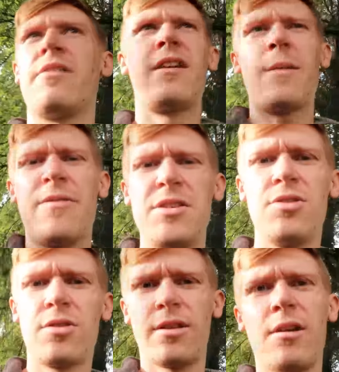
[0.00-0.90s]
don't think I'm having
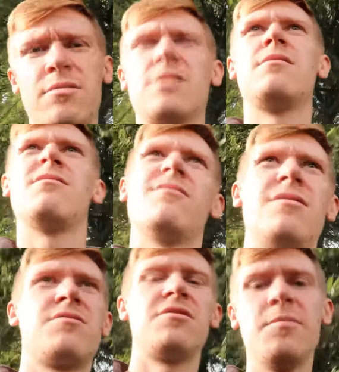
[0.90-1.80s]
duck though, so
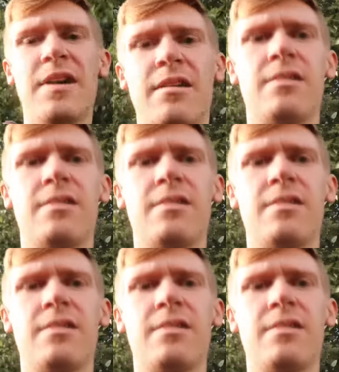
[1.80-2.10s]
I'm not too bad.